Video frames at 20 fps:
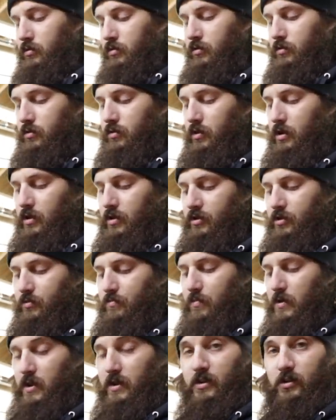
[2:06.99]
So now that your
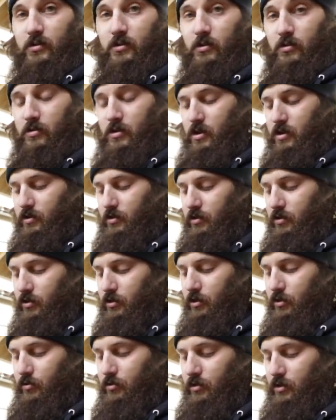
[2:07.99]
bike is all nice and
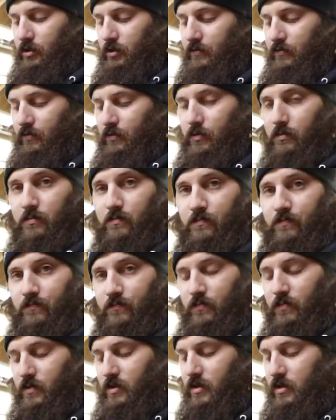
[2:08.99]
toasty from
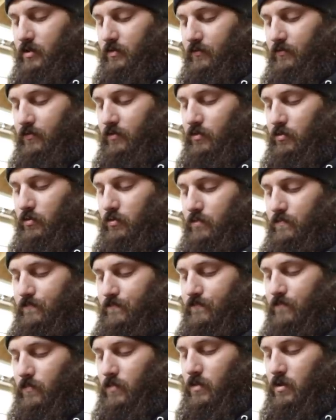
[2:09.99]
getting fuel,
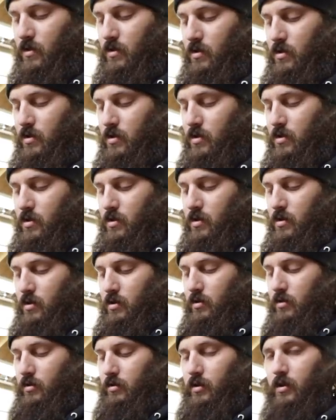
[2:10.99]

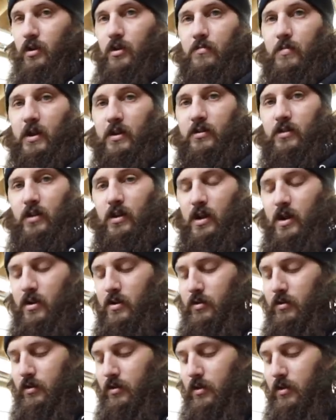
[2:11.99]
get it back to the
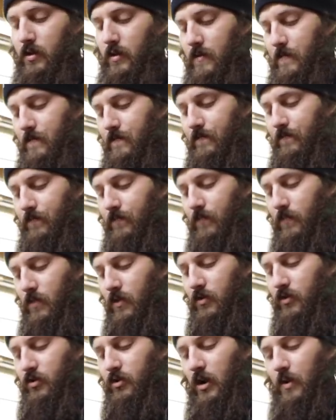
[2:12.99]
house,
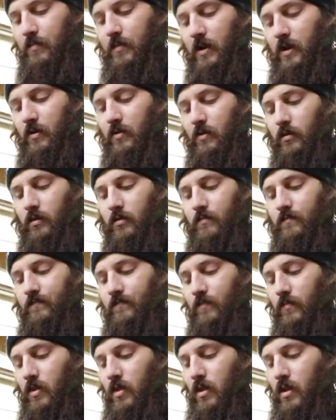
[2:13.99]
drop that oil.
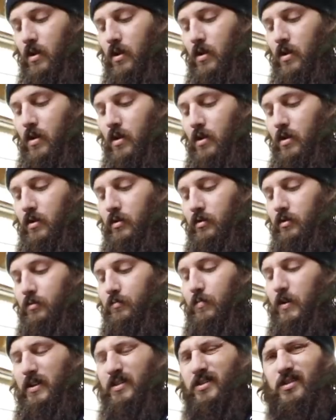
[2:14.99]
It's
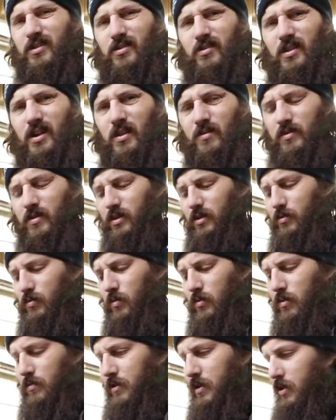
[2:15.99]
best to do that when it's
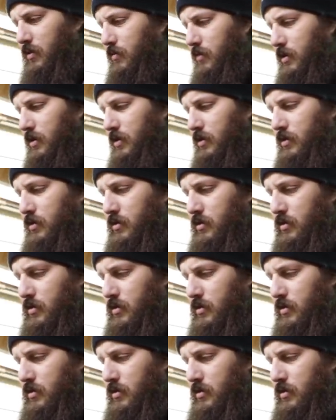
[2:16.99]
warm anyway.